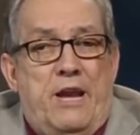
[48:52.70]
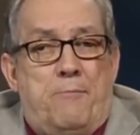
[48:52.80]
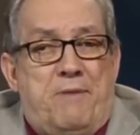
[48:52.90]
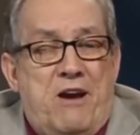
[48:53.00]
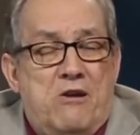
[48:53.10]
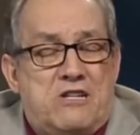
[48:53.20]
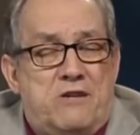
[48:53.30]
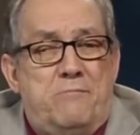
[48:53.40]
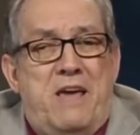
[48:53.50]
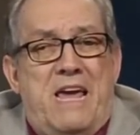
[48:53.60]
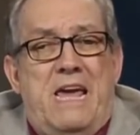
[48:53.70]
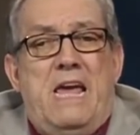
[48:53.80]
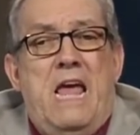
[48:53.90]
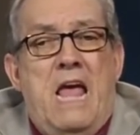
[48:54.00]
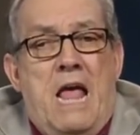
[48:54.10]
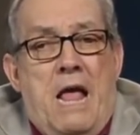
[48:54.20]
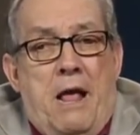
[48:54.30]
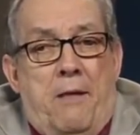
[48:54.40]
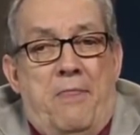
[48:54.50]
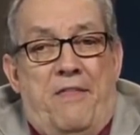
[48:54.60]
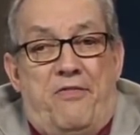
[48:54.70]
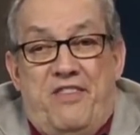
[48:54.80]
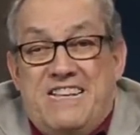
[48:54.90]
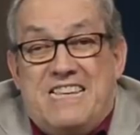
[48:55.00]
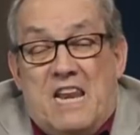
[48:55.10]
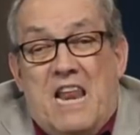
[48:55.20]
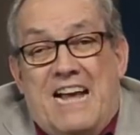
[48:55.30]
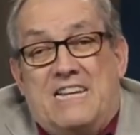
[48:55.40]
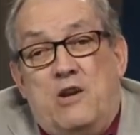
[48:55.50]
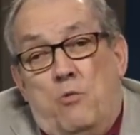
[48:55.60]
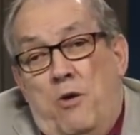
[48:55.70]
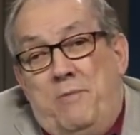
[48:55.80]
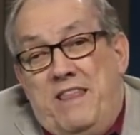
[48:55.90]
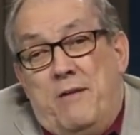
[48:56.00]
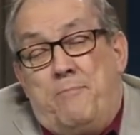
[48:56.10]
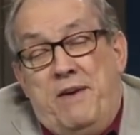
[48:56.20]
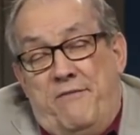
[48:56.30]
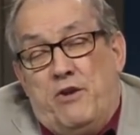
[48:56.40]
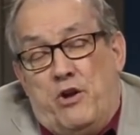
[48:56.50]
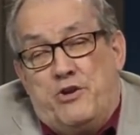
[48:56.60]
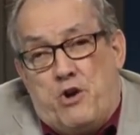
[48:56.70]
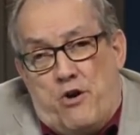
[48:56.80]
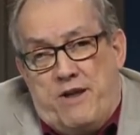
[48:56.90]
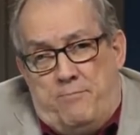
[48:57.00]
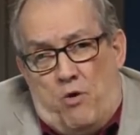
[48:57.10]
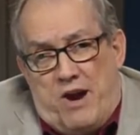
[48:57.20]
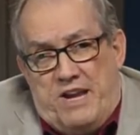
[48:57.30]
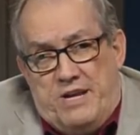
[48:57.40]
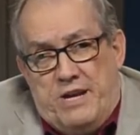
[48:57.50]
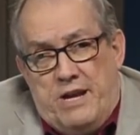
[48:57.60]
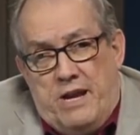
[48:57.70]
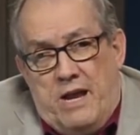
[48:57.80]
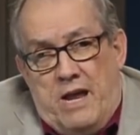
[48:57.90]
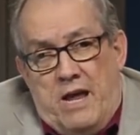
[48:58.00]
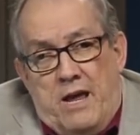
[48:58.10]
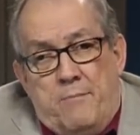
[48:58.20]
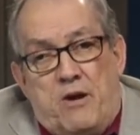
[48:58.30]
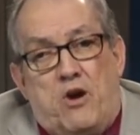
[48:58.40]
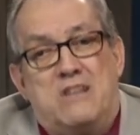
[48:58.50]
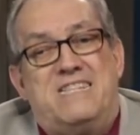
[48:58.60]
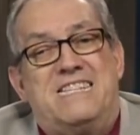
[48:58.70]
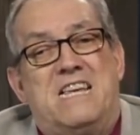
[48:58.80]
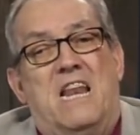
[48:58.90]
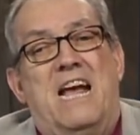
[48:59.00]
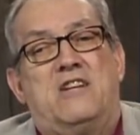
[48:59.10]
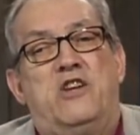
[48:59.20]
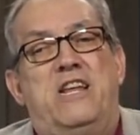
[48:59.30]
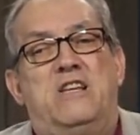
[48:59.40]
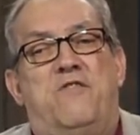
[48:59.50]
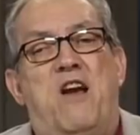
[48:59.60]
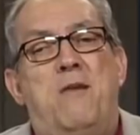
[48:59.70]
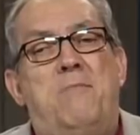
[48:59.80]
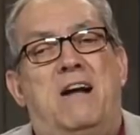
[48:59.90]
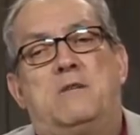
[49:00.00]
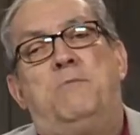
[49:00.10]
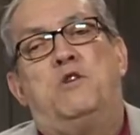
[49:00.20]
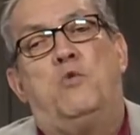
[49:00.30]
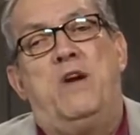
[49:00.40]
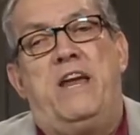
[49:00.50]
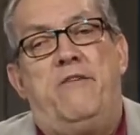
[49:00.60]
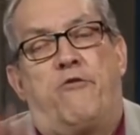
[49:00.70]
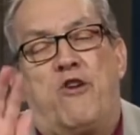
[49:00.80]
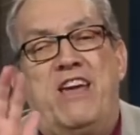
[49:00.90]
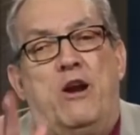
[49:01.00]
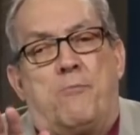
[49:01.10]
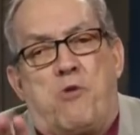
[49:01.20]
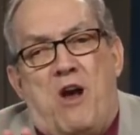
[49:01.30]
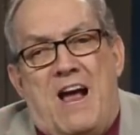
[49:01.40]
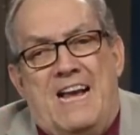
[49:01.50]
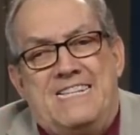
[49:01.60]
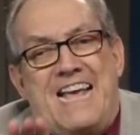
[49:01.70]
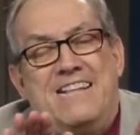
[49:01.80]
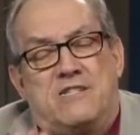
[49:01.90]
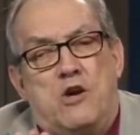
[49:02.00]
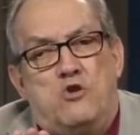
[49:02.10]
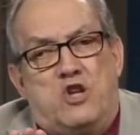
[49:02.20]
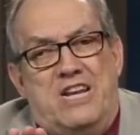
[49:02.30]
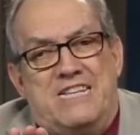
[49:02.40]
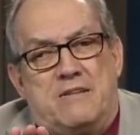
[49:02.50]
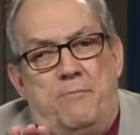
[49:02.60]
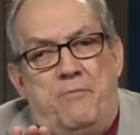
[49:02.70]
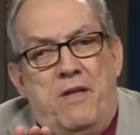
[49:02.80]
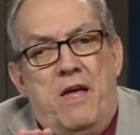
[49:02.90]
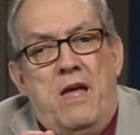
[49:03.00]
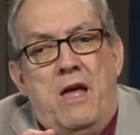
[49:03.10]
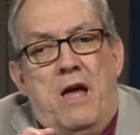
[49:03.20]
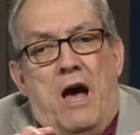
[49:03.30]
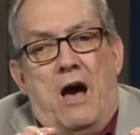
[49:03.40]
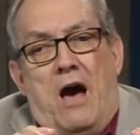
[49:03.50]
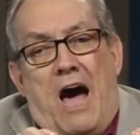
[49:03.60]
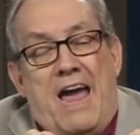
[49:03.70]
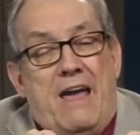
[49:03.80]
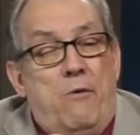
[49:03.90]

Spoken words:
It appears to me that this election will be the pivotal turning point, because this election is very much between free enterprise and socialism. I